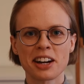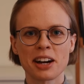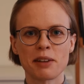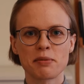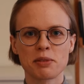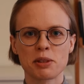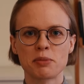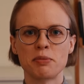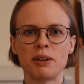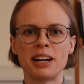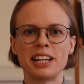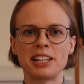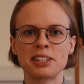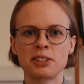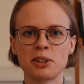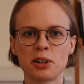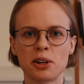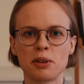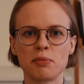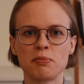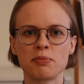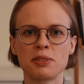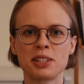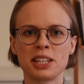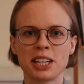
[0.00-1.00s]
comes my
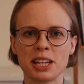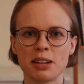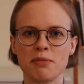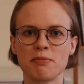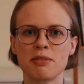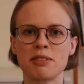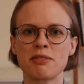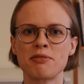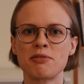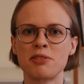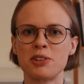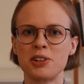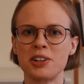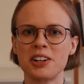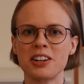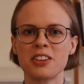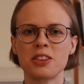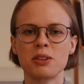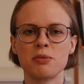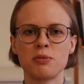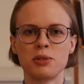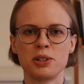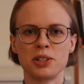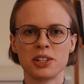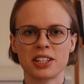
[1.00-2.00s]
top tip for
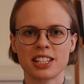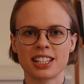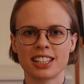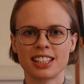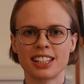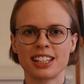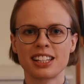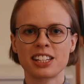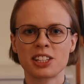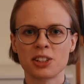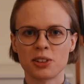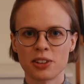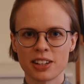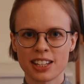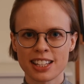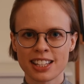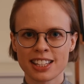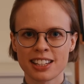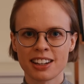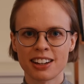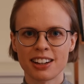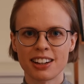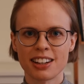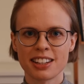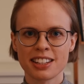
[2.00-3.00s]
the personal
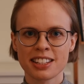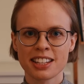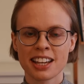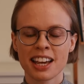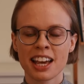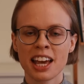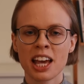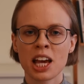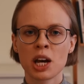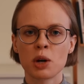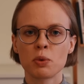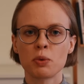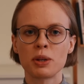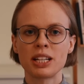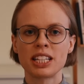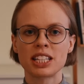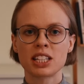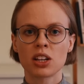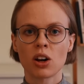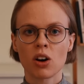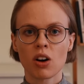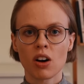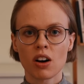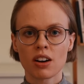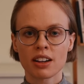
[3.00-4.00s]
choice task. When
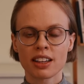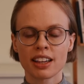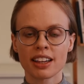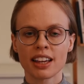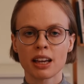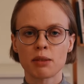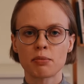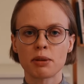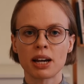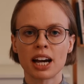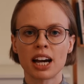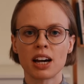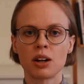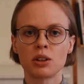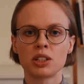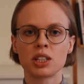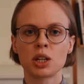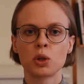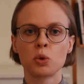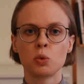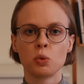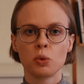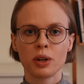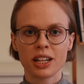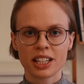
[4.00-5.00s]
talking about
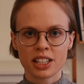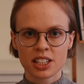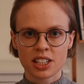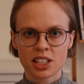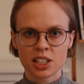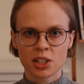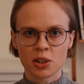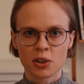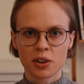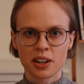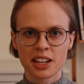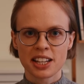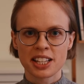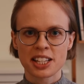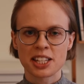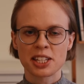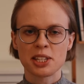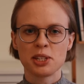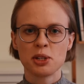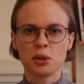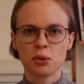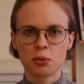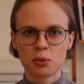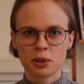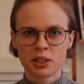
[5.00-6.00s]
which choice
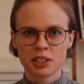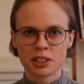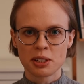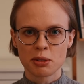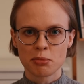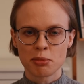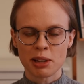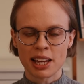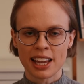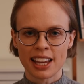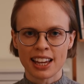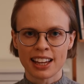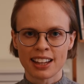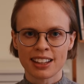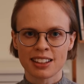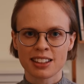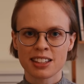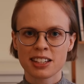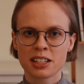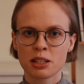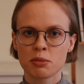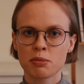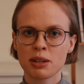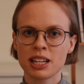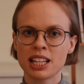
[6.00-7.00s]
you want to pick,
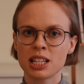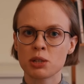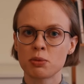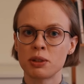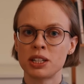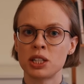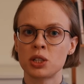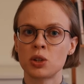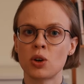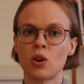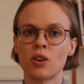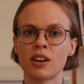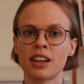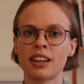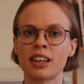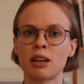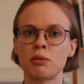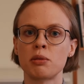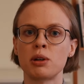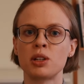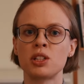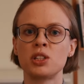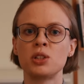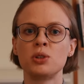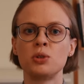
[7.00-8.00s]
this means when talking
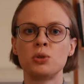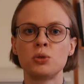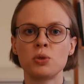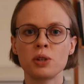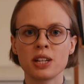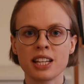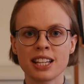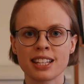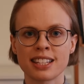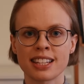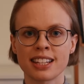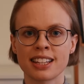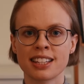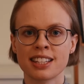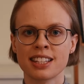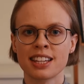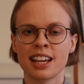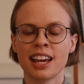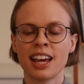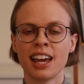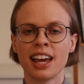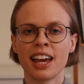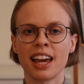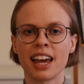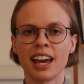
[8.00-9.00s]
about your reasons
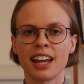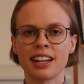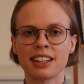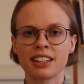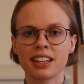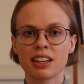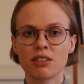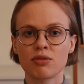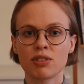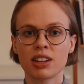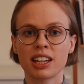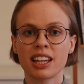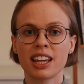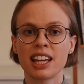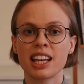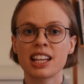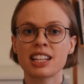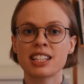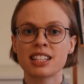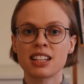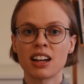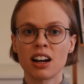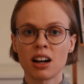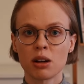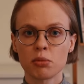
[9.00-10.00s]
and giving
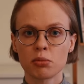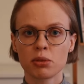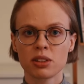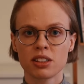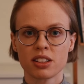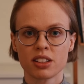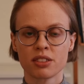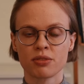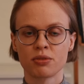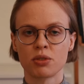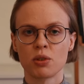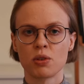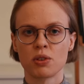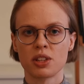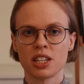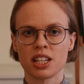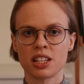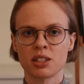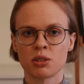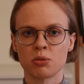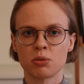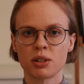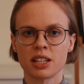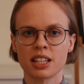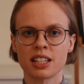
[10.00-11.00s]
examples for
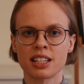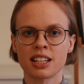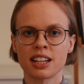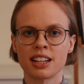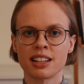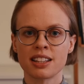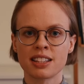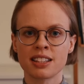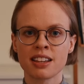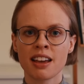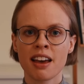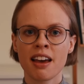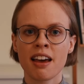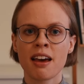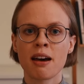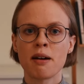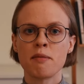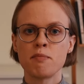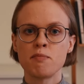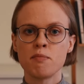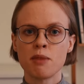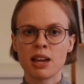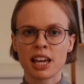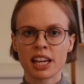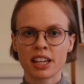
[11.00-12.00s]
these reasons,
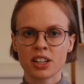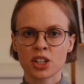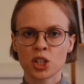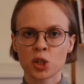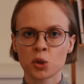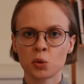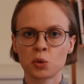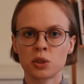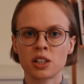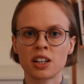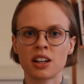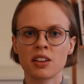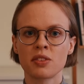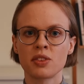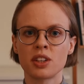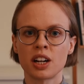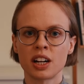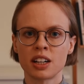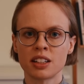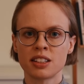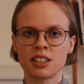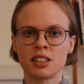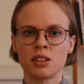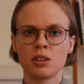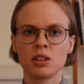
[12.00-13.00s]
make sure
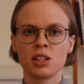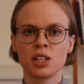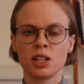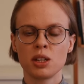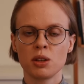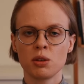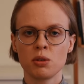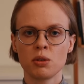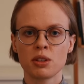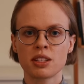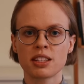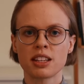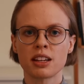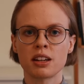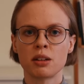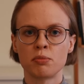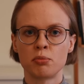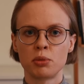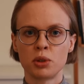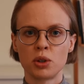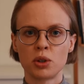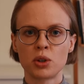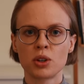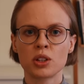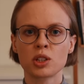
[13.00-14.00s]
that you use a
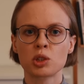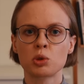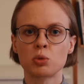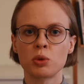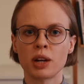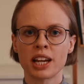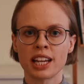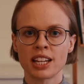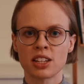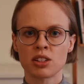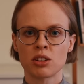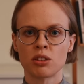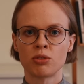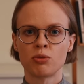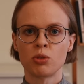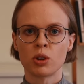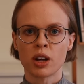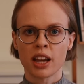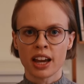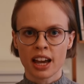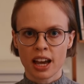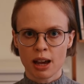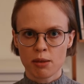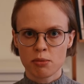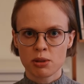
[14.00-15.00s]
broad range of
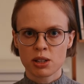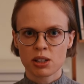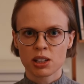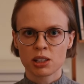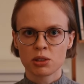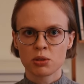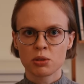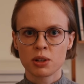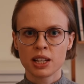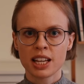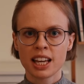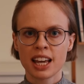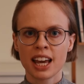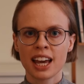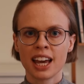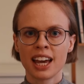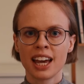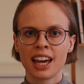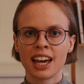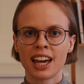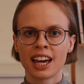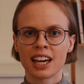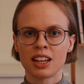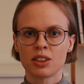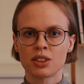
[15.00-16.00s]
vocabulary
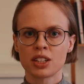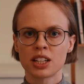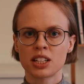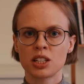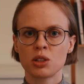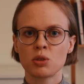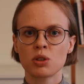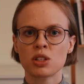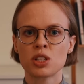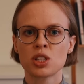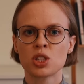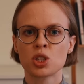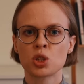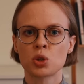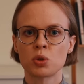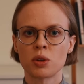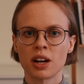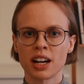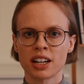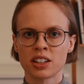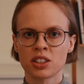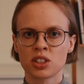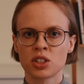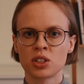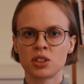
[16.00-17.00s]
and that you
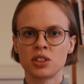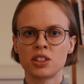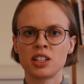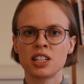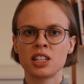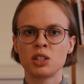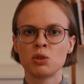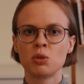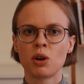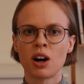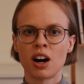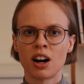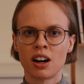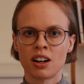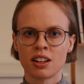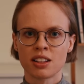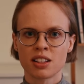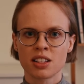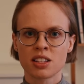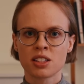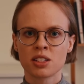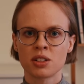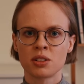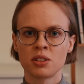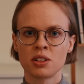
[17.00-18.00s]
structure your
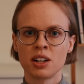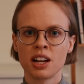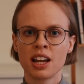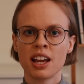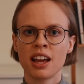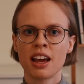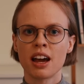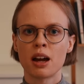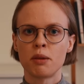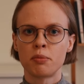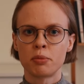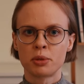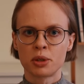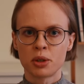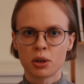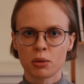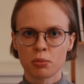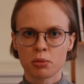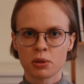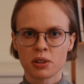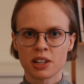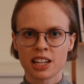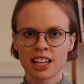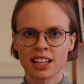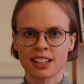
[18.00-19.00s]
answer
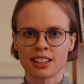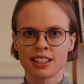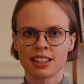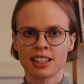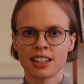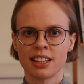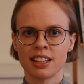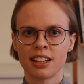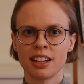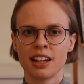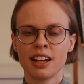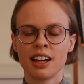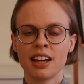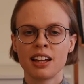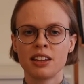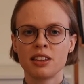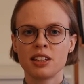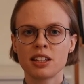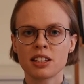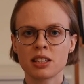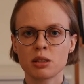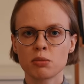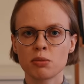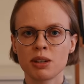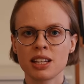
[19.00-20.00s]
appropriately.
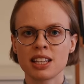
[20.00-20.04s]
This